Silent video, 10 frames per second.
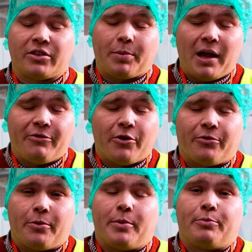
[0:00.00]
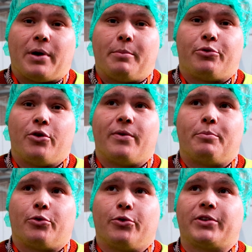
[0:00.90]
It's a platform for
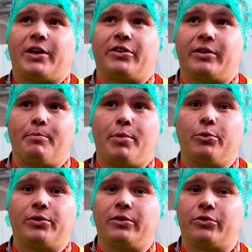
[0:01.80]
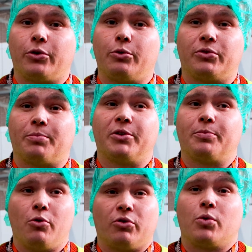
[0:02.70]
improving processes and building tools
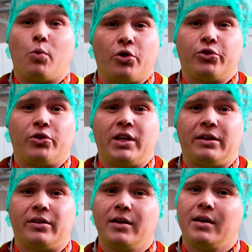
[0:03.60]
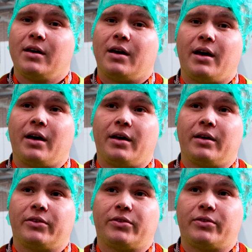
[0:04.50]
bespoke to what you need. There
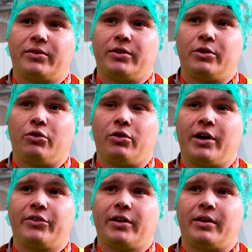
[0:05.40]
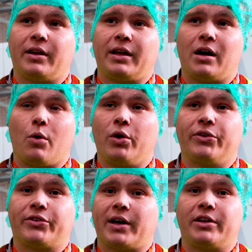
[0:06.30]
isn't like a
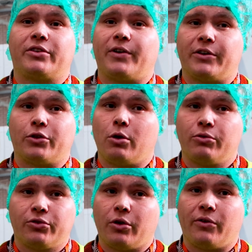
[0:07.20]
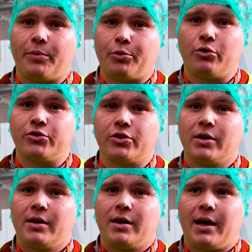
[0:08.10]
one-size-fits-all sort of approach.
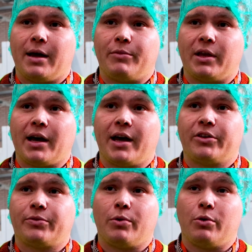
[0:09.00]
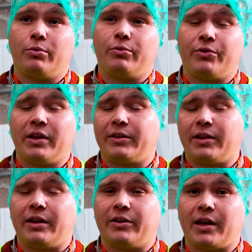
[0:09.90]
The guys will really
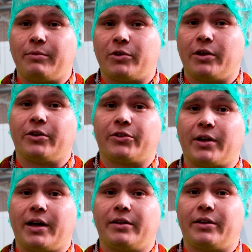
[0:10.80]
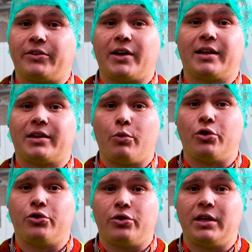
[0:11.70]
take the time to understand exactly
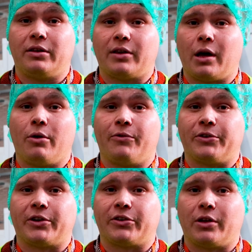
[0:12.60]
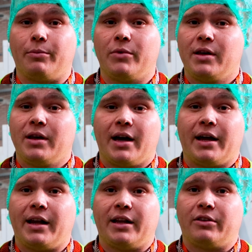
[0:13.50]
what you need out of the system
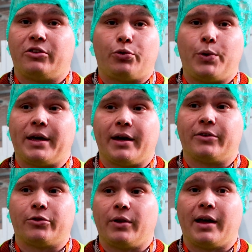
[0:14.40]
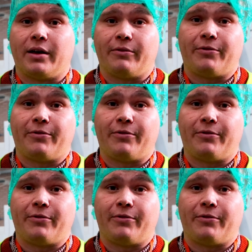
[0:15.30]
and then tweak it so that